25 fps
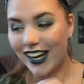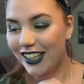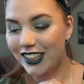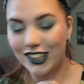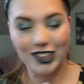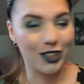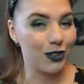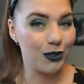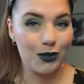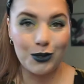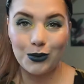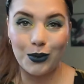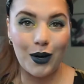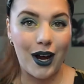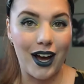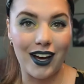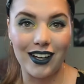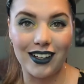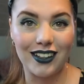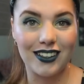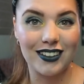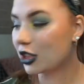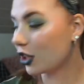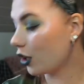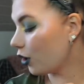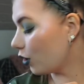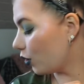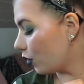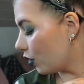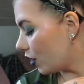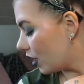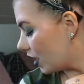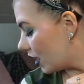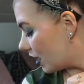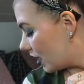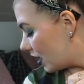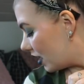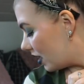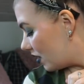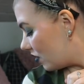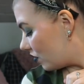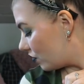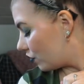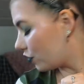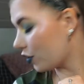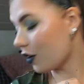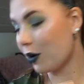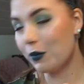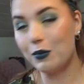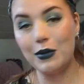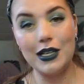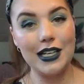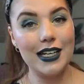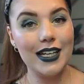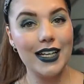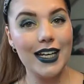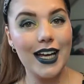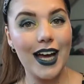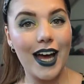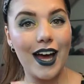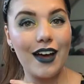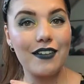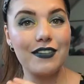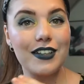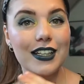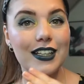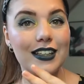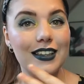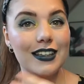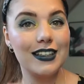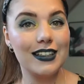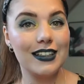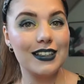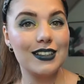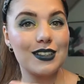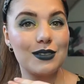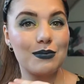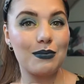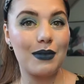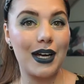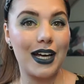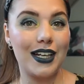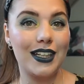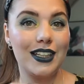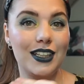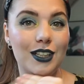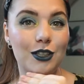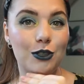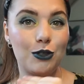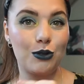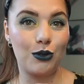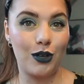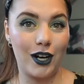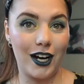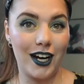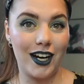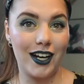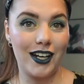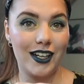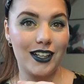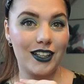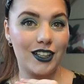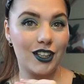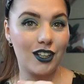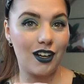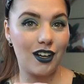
I don't wear it so for me, having these many grey